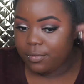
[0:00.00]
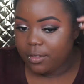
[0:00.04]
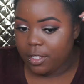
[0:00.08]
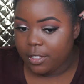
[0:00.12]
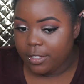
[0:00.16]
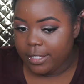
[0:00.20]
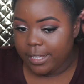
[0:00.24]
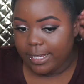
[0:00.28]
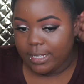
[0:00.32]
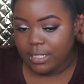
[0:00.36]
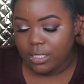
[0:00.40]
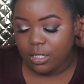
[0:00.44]

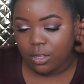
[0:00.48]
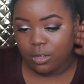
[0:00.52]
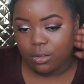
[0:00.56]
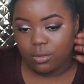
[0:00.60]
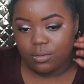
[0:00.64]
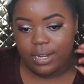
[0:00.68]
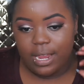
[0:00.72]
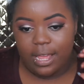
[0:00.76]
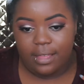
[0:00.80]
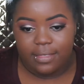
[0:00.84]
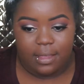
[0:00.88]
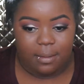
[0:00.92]
Okay, so
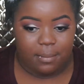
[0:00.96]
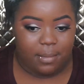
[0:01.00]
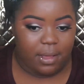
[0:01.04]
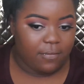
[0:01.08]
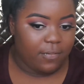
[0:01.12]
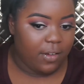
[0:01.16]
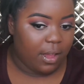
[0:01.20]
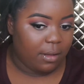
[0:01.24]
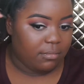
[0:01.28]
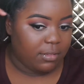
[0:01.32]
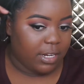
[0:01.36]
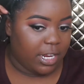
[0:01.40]
now that my
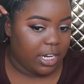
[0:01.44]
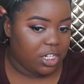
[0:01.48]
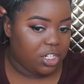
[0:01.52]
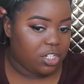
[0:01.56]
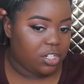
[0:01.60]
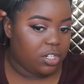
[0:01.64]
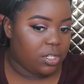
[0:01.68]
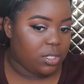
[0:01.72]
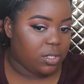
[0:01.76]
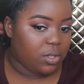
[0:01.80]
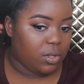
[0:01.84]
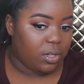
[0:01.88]
foundation
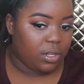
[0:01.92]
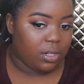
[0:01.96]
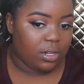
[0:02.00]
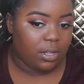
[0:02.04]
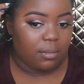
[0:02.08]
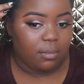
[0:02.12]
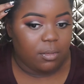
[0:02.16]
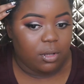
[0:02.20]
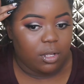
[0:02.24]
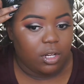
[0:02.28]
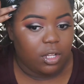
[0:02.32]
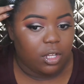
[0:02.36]
is on,
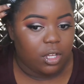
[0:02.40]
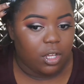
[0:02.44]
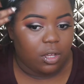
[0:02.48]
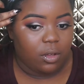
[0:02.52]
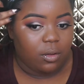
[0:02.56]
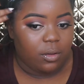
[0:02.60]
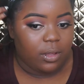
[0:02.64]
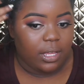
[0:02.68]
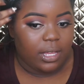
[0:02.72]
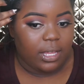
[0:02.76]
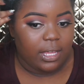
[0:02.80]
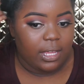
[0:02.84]
I'm going to
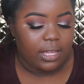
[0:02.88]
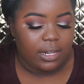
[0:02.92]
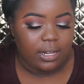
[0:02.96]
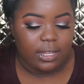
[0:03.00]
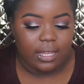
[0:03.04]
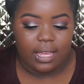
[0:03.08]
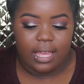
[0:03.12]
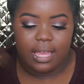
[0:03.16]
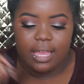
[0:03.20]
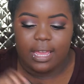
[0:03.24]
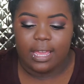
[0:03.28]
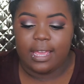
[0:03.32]
go ahead
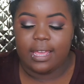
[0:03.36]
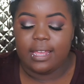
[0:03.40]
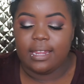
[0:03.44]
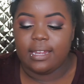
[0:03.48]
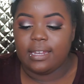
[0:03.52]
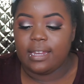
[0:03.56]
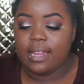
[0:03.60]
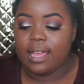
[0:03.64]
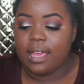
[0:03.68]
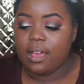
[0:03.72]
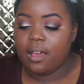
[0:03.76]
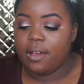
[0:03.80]

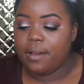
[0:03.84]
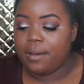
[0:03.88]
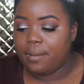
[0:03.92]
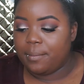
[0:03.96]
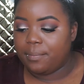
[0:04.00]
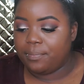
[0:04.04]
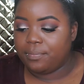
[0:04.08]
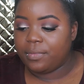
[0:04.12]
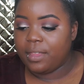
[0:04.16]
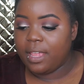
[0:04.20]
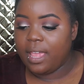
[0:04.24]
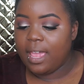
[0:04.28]

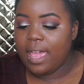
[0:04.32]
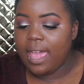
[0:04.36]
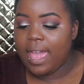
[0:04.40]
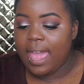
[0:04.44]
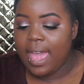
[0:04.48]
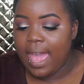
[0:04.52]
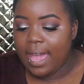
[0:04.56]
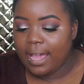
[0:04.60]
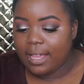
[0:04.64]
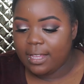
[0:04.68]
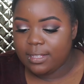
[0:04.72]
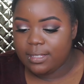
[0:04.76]
and
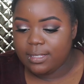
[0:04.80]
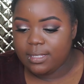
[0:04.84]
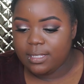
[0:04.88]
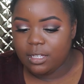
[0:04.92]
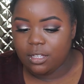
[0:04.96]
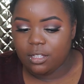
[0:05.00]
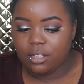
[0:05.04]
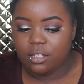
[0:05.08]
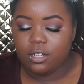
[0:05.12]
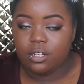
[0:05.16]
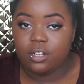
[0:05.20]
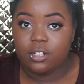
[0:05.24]
add
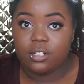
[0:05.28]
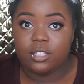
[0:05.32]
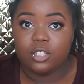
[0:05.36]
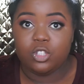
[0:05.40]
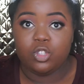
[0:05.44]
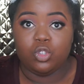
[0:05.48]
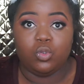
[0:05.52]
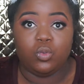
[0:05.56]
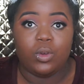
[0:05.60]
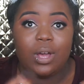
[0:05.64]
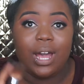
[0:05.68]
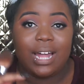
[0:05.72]
concealer
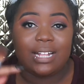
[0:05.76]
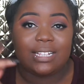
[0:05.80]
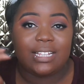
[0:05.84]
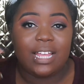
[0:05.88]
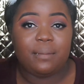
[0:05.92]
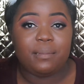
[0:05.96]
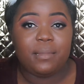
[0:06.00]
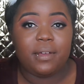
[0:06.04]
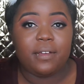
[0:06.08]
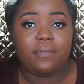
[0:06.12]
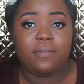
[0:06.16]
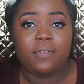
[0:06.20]
to
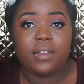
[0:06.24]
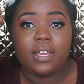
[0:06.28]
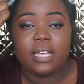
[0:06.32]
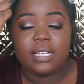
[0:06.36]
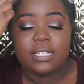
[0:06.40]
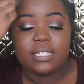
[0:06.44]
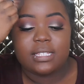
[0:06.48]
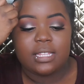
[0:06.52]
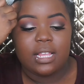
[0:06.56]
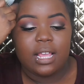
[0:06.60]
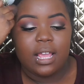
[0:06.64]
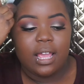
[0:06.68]
highlight my
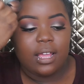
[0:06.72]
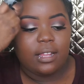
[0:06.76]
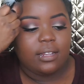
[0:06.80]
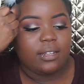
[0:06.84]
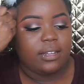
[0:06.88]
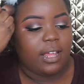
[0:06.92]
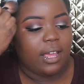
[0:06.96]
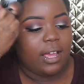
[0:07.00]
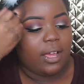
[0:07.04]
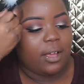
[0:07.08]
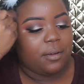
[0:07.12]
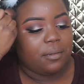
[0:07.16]
face.
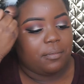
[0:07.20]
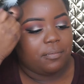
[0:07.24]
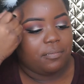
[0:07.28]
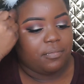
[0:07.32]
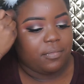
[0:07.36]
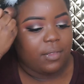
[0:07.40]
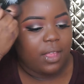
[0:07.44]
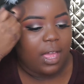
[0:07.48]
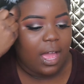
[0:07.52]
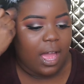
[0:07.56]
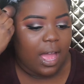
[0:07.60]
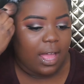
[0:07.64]

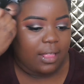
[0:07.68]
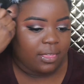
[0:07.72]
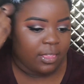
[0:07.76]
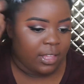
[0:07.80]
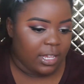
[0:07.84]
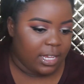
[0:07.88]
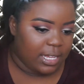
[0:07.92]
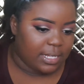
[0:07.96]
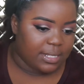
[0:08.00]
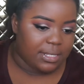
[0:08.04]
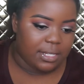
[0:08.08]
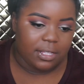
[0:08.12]
Now, the
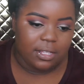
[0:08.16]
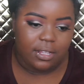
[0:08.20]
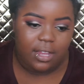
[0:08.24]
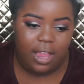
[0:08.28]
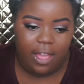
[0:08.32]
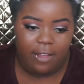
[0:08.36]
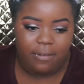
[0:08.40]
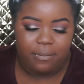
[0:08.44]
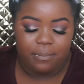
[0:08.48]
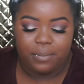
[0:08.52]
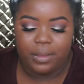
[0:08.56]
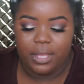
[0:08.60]
concealer
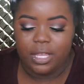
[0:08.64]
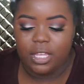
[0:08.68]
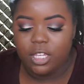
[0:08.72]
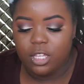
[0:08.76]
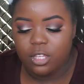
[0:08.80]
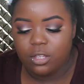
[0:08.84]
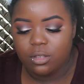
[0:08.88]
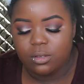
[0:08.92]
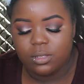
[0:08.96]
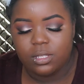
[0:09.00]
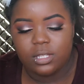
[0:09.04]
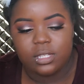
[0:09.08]
I've been
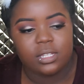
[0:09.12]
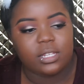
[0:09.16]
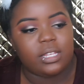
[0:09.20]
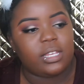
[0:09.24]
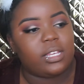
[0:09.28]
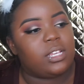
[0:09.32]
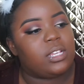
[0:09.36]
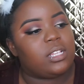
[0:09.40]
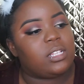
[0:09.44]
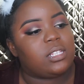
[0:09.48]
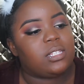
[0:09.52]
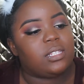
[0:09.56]
using
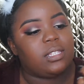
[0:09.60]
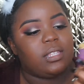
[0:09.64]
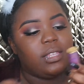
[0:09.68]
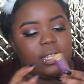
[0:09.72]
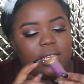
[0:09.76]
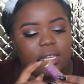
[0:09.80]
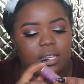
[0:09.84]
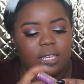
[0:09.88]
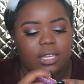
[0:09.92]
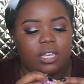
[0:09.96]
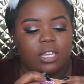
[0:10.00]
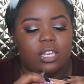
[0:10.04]
is
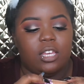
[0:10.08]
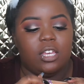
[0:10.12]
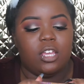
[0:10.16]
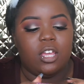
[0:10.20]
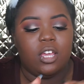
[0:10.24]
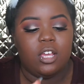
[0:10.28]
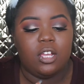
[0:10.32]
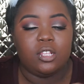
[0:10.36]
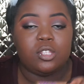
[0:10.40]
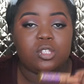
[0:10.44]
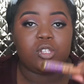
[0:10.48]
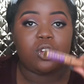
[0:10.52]
the
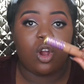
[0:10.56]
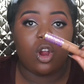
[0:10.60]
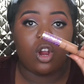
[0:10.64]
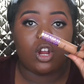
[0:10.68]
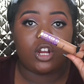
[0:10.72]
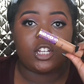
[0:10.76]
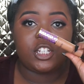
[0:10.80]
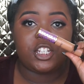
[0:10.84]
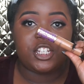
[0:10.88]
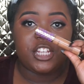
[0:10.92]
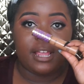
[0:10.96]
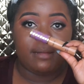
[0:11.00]

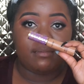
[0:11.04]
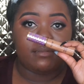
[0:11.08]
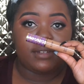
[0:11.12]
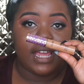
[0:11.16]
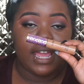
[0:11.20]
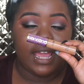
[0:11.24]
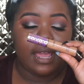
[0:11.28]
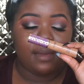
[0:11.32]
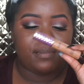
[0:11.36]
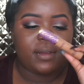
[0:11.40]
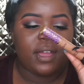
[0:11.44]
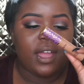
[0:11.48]
Tarte Shape
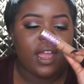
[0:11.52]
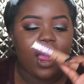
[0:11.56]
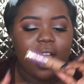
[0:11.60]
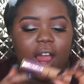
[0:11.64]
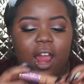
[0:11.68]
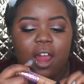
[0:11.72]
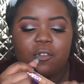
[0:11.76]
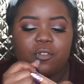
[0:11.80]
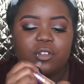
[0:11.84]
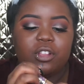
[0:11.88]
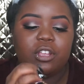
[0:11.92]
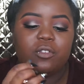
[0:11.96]
Tape.
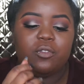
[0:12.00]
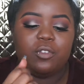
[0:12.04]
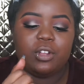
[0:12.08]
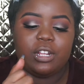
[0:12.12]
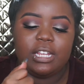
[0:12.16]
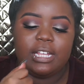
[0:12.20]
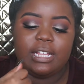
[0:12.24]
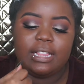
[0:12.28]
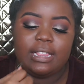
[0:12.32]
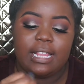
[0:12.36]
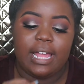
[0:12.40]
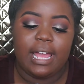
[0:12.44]
I
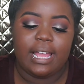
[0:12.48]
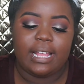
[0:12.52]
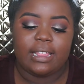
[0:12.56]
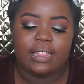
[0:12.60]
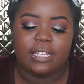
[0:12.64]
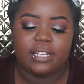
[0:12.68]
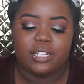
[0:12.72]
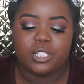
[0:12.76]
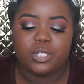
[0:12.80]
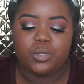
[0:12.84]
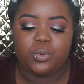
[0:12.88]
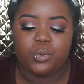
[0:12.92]
really like
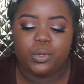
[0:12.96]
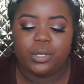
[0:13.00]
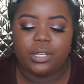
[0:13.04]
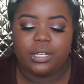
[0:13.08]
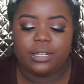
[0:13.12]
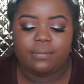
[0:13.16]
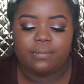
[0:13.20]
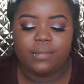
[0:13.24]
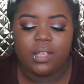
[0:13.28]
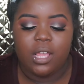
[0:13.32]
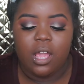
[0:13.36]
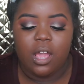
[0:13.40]
this
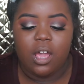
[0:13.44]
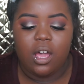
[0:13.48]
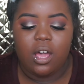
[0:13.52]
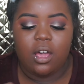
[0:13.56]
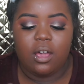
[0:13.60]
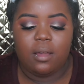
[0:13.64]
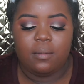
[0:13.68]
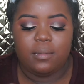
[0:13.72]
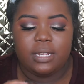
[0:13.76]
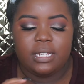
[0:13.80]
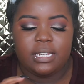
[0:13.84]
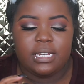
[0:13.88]
one.
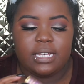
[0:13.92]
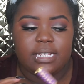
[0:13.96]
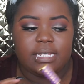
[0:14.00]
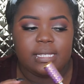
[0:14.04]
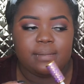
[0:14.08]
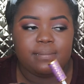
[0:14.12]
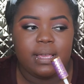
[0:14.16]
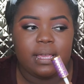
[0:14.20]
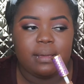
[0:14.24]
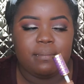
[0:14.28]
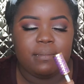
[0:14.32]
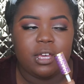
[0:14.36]
It does
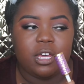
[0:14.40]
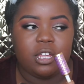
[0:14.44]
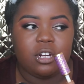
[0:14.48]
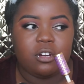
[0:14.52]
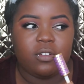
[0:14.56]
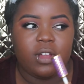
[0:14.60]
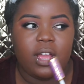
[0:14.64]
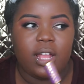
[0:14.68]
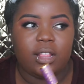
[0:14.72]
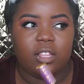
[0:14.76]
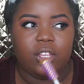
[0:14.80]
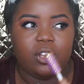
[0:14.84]
make my under
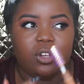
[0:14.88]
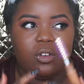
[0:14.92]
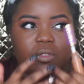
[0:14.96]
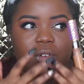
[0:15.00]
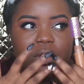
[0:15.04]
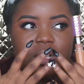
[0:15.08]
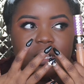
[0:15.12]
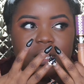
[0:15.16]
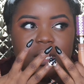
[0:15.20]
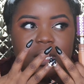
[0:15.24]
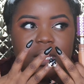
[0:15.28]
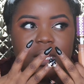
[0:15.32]
eye look
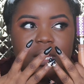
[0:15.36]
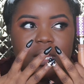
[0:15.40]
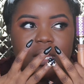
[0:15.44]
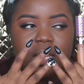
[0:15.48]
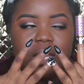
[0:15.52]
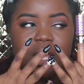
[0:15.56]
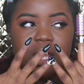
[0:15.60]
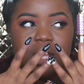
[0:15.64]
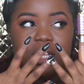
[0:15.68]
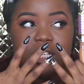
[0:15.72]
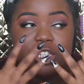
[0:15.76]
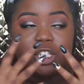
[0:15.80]
really
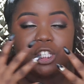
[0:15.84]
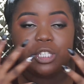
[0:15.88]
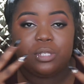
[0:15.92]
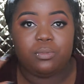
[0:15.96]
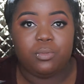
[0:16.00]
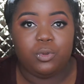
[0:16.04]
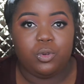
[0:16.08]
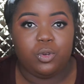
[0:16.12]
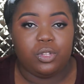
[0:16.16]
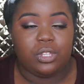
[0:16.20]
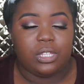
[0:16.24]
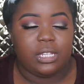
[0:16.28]

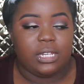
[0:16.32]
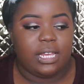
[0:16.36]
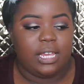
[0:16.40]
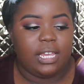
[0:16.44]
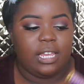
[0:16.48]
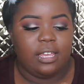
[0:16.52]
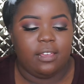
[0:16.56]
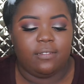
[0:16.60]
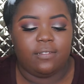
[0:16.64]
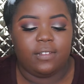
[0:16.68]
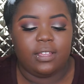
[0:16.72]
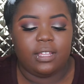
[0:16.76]
smooth and
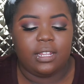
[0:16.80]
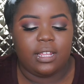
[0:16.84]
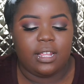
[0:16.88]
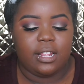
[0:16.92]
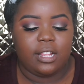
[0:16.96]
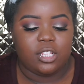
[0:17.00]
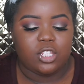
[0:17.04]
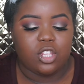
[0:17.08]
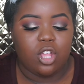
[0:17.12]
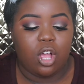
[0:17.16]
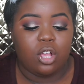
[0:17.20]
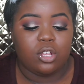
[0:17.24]
even, and
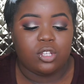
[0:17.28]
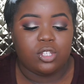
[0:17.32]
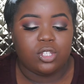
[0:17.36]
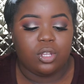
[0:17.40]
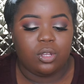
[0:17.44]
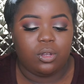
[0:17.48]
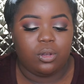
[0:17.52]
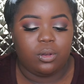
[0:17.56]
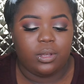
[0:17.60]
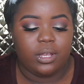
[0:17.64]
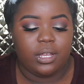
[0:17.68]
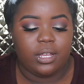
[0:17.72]
it's
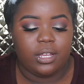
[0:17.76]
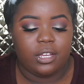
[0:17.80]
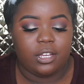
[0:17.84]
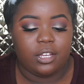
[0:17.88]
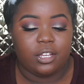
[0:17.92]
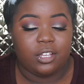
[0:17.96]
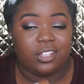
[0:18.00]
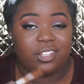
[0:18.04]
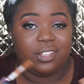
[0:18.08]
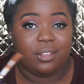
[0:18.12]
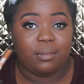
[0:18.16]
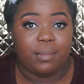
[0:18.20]
also a
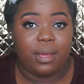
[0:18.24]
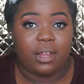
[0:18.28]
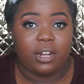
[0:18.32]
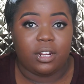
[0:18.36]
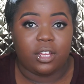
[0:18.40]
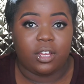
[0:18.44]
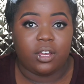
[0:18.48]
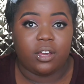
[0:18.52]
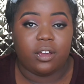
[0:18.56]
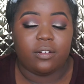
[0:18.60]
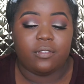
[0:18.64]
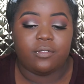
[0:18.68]
good amount
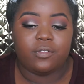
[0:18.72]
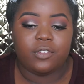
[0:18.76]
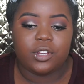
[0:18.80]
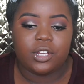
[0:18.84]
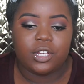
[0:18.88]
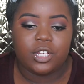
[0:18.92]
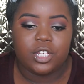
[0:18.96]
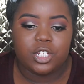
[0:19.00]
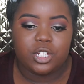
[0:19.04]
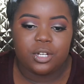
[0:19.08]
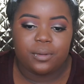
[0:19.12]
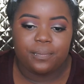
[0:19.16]
of
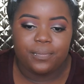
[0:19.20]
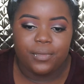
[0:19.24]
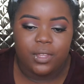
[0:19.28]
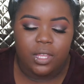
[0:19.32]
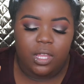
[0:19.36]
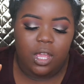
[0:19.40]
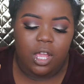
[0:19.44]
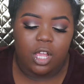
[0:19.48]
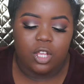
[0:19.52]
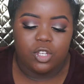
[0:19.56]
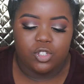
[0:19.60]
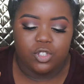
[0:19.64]
coverage.
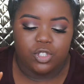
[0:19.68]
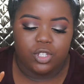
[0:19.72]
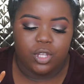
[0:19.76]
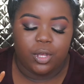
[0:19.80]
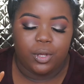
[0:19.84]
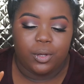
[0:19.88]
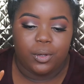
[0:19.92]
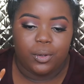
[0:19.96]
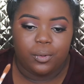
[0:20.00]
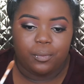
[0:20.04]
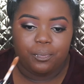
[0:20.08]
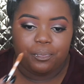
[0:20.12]

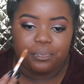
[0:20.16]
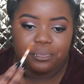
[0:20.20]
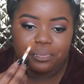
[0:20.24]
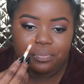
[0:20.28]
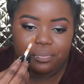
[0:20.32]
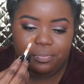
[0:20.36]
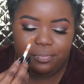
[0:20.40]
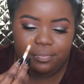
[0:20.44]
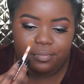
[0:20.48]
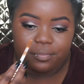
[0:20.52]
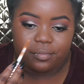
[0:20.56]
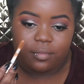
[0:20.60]
So
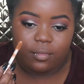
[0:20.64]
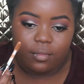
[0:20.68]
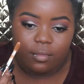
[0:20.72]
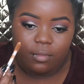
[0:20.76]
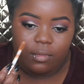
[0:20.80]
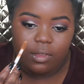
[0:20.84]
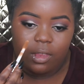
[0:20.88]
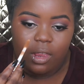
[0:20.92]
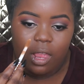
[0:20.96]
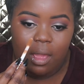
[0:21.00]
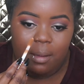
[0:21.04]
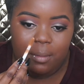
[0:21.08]

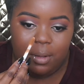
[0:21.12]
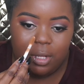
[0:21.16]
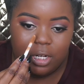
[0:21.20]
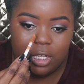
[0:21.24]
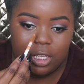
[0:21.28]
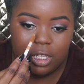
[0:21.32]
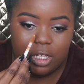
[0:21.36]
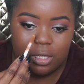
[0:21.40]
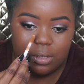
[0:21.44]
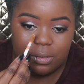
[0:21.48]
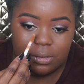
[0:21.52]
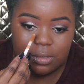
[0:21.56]
I'm going to
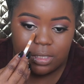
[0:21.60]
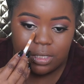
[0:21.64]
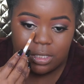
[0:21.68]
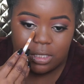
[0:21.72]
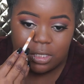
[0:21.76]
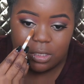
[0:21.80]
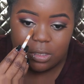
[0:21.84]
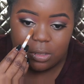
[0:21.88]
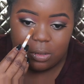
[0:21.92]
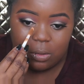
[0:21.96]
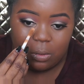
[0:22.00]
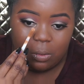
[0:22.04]
use
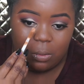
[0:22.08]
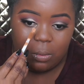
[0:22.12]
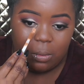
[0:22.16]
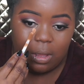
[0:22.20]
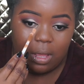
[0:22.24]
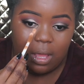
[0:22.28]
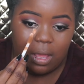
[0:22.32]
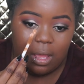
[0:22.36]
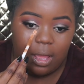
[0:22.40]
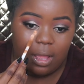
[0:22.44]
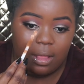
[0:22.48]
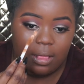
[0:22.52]
this to
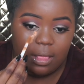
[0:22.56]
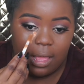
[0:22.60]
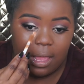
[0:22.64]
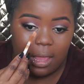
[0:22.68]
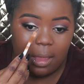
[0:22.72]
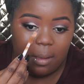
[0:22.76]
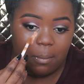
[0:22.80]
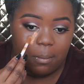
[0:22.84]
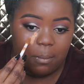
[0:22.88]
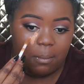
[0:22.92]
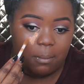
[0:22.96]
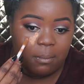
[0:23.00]

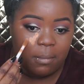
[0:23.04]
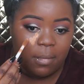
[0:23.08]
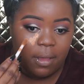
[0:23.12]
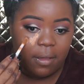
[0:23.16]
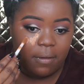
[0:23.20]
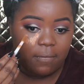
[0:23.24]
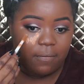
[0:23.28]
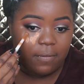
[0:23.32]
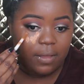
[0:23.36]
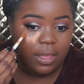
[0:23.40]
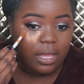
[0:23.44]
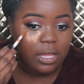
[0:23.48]
highlight my
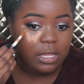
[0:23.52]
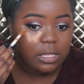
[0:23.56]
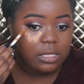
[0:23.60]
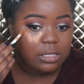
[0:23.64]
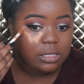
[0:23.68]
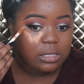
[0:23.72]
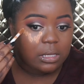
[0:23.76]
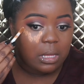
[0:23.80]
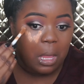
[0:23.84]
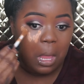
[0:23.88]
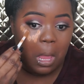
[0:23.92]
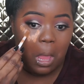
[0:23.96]
face.